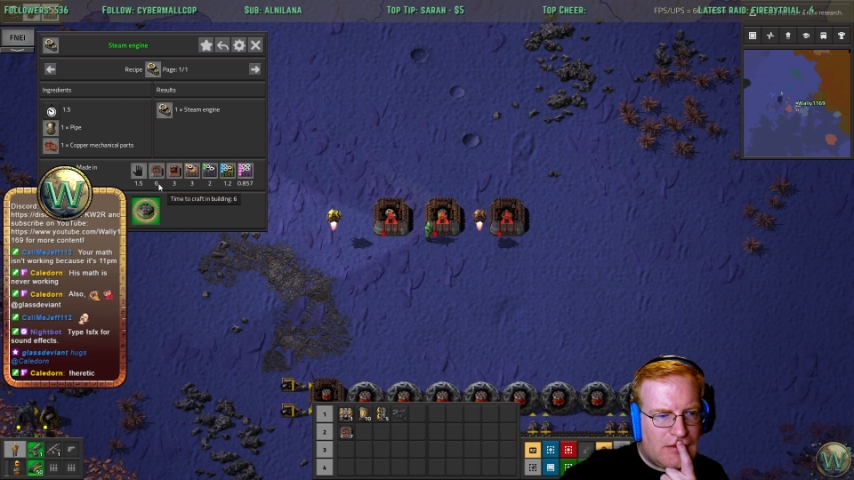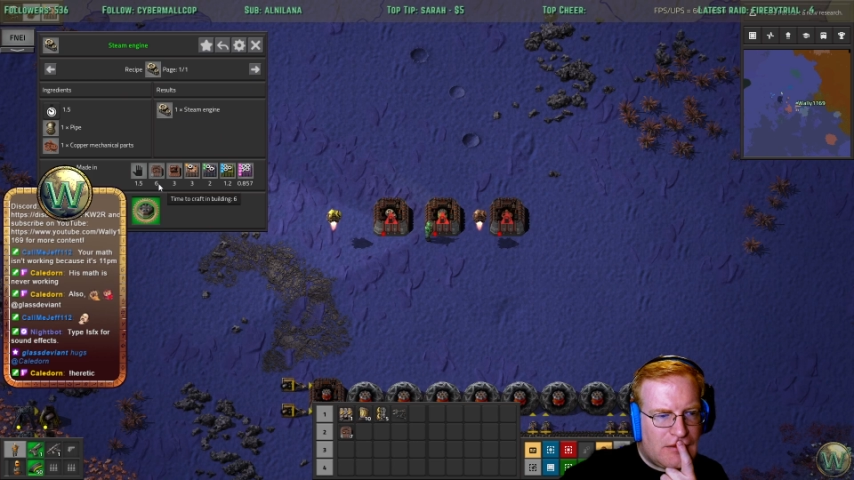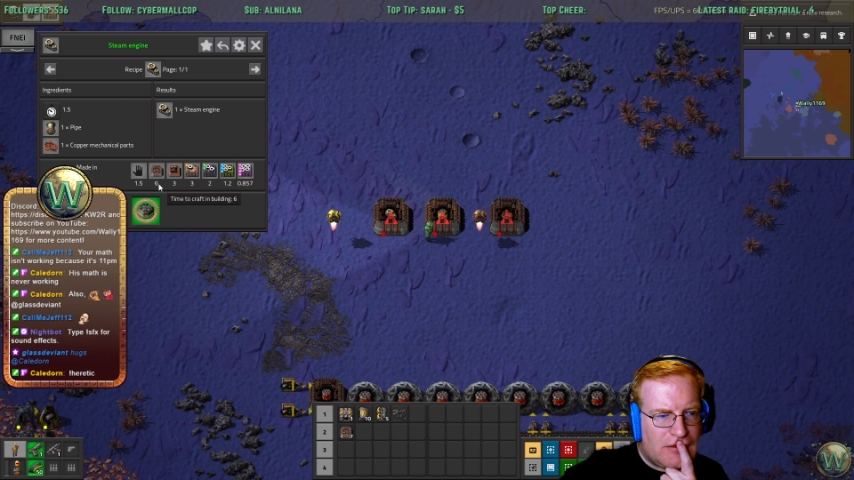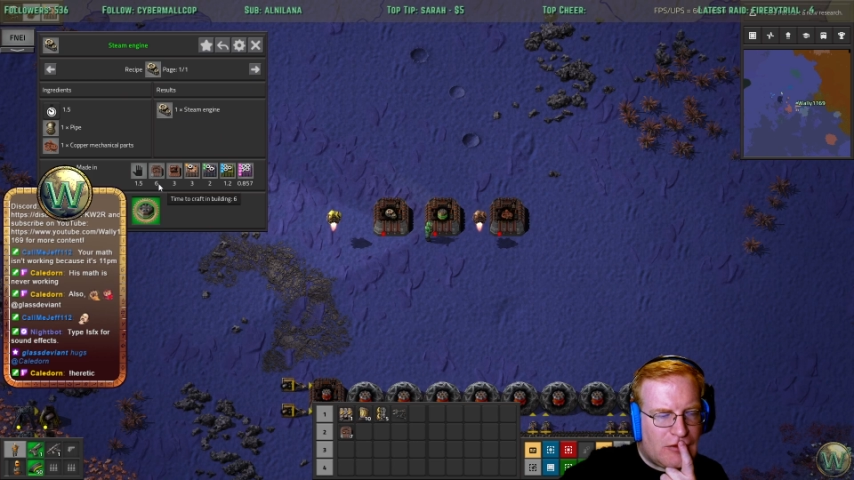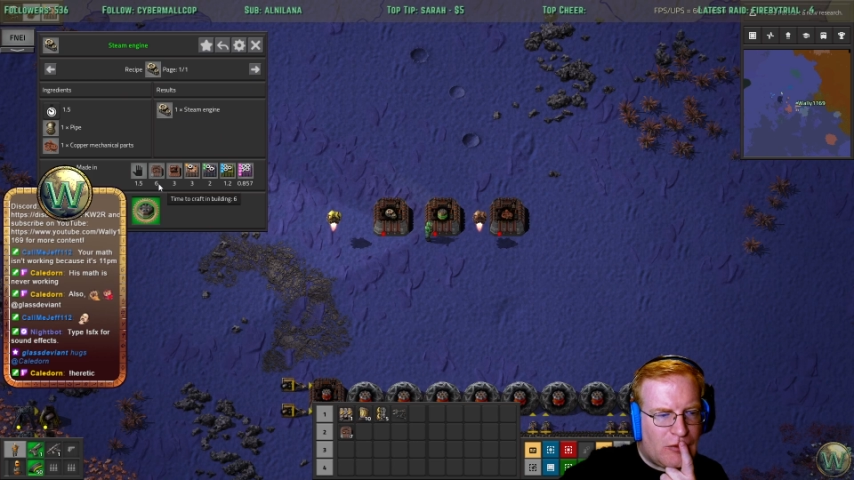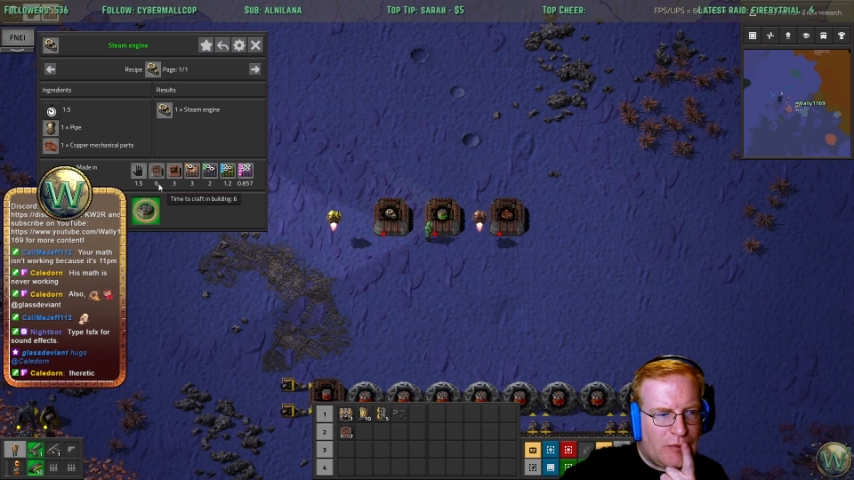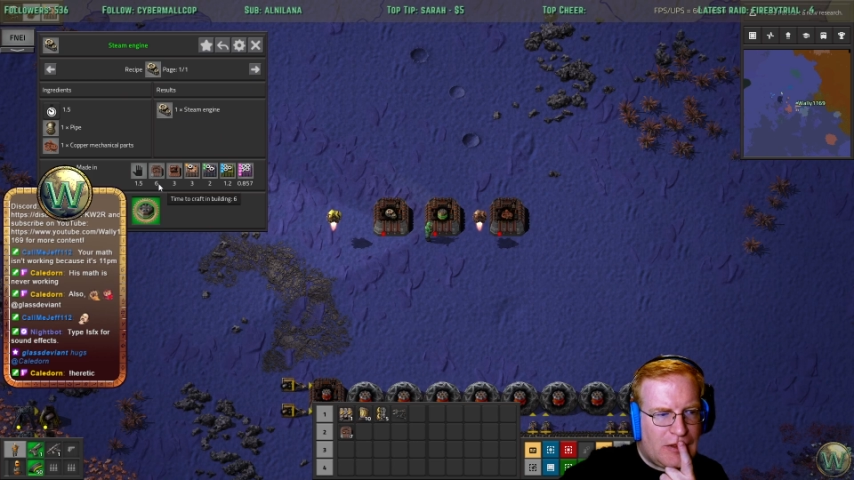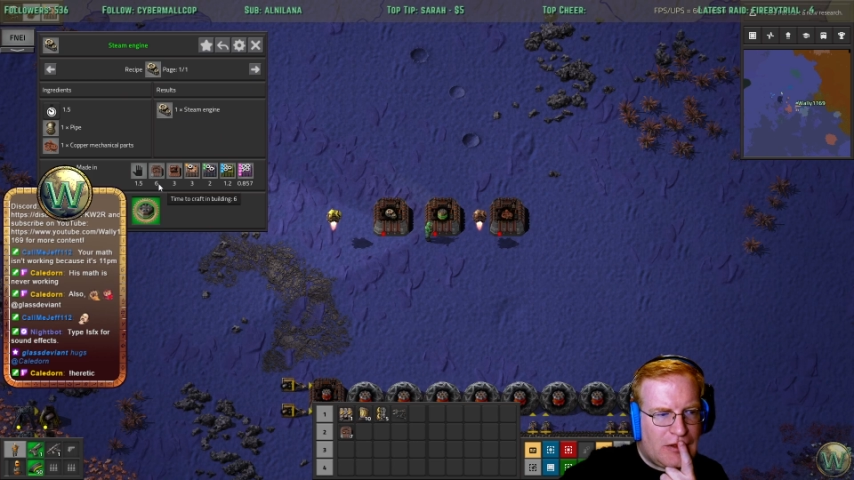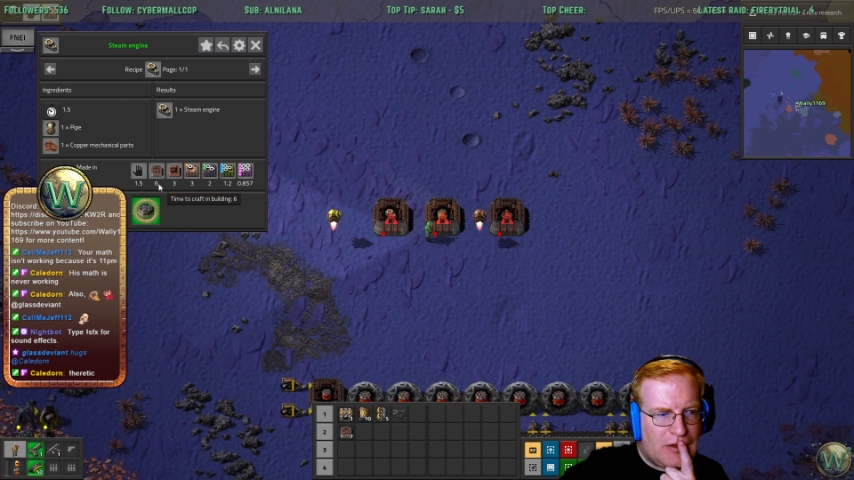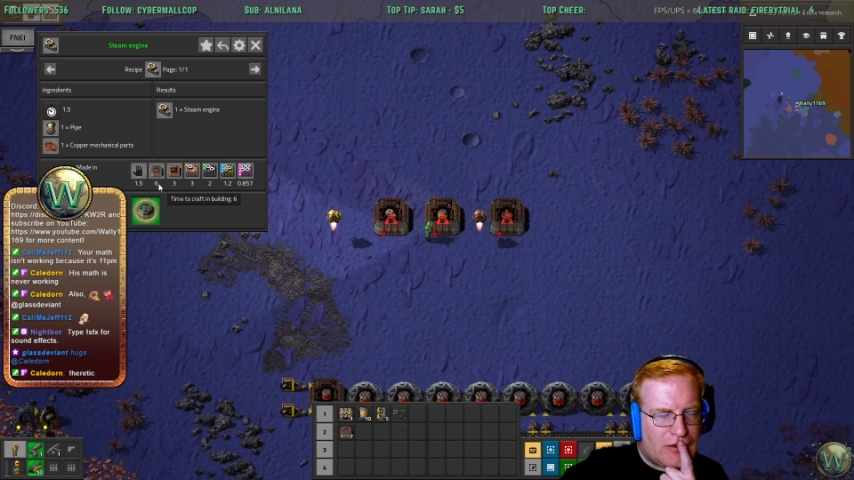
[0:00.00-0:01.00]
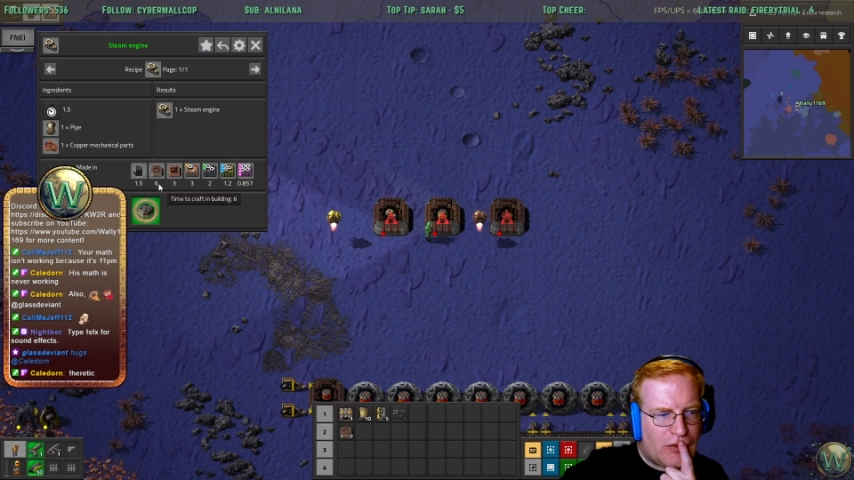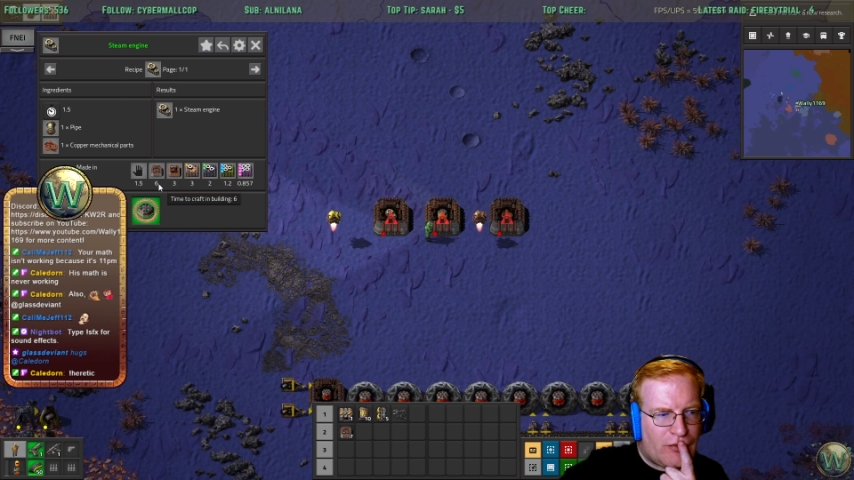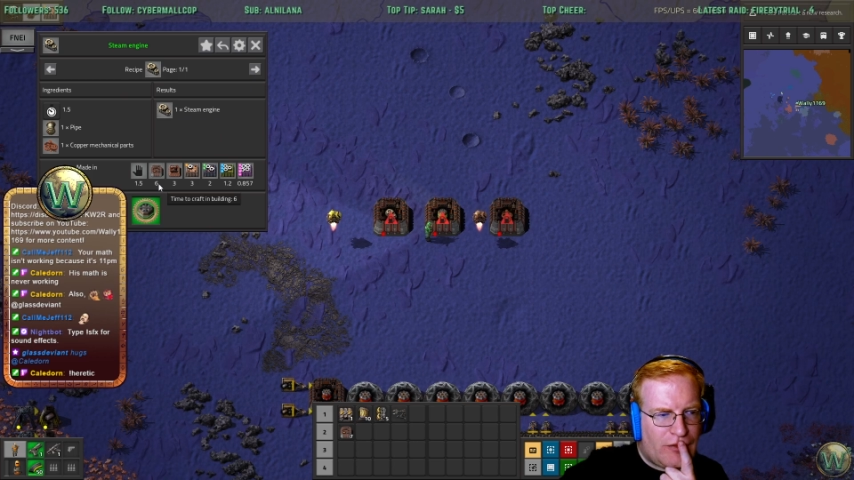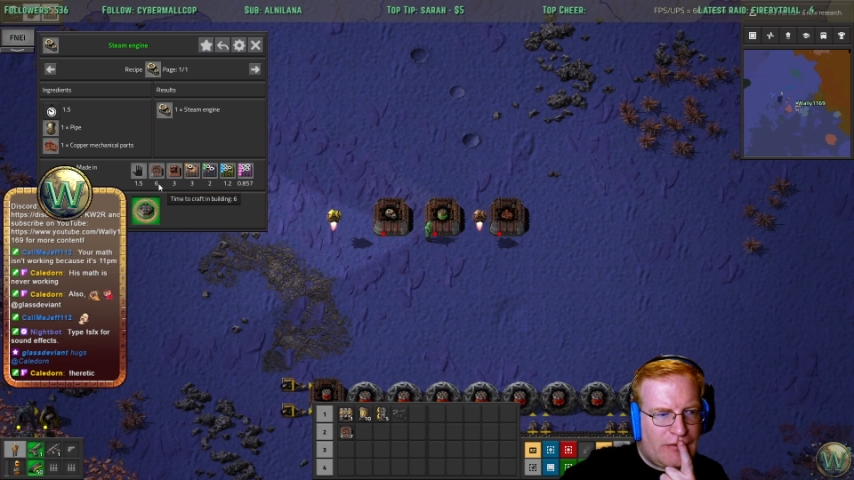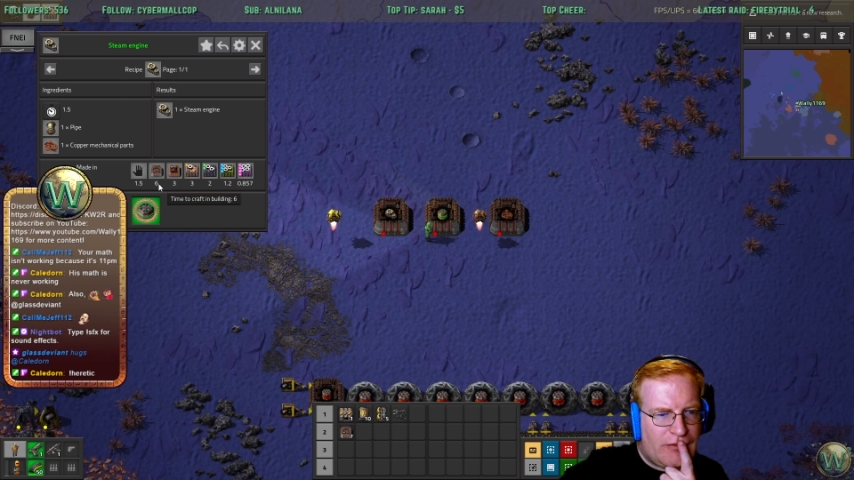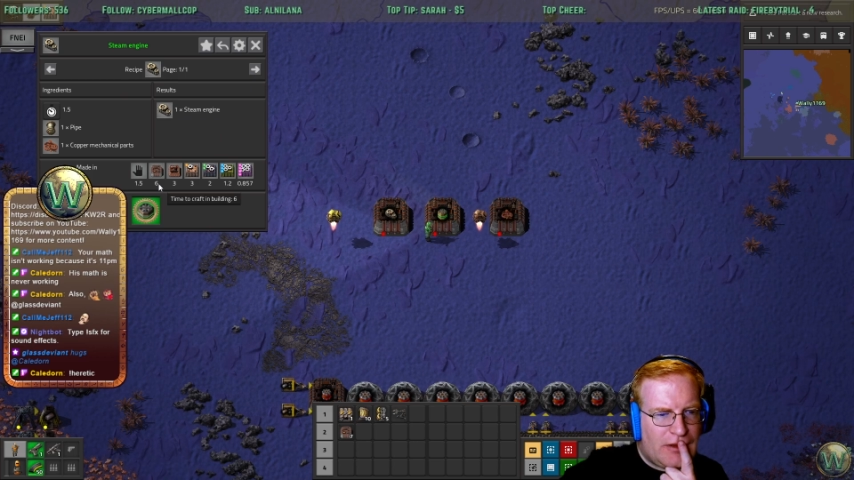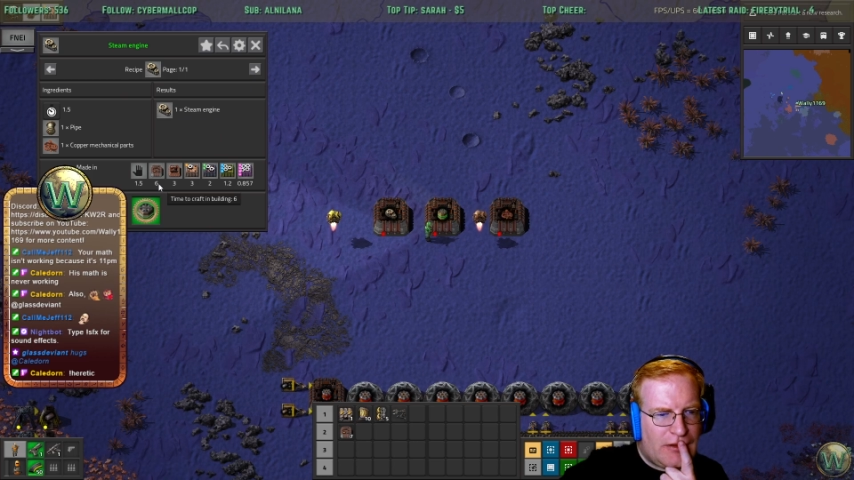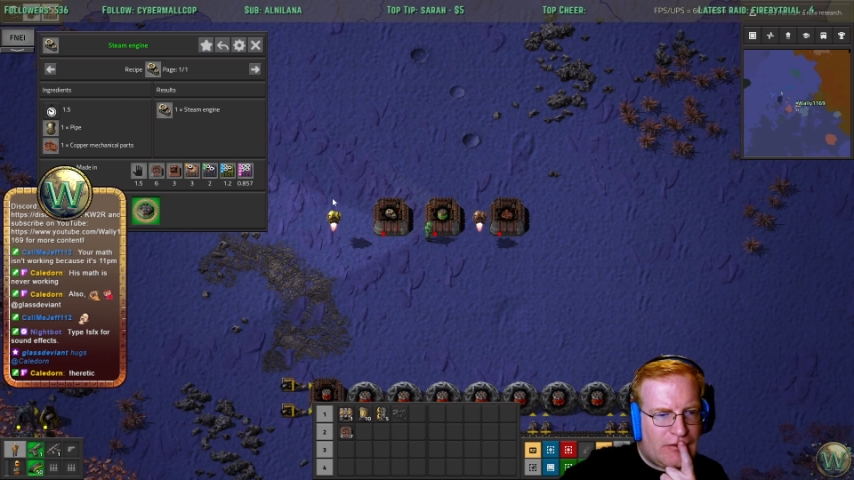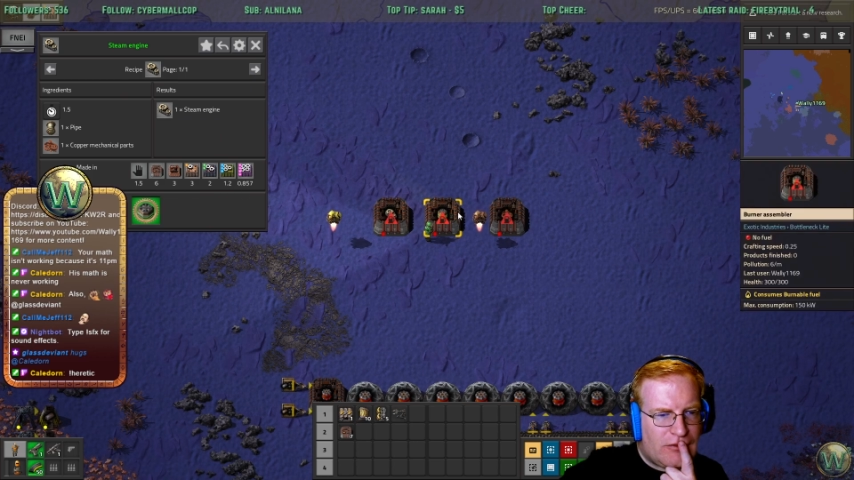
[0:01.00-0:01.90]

So we would need like 3 of these